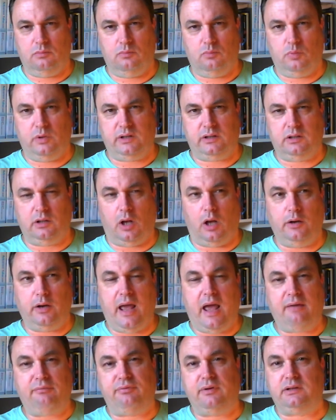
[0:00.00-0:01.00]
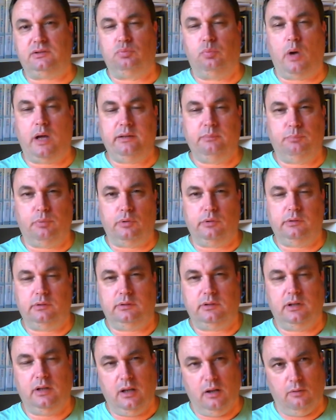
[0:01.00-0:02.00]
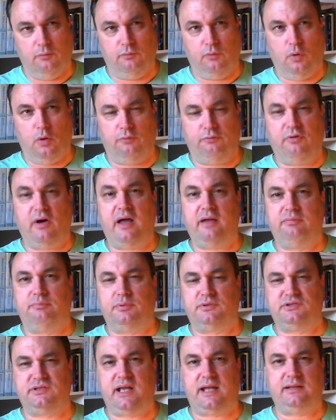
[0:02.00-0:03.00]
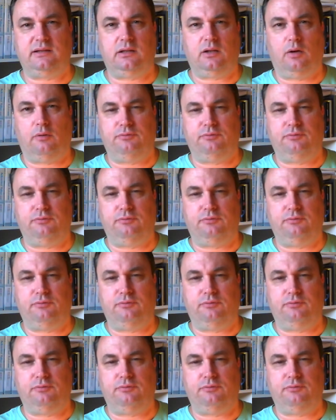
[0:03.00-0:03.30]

With on average 1.45%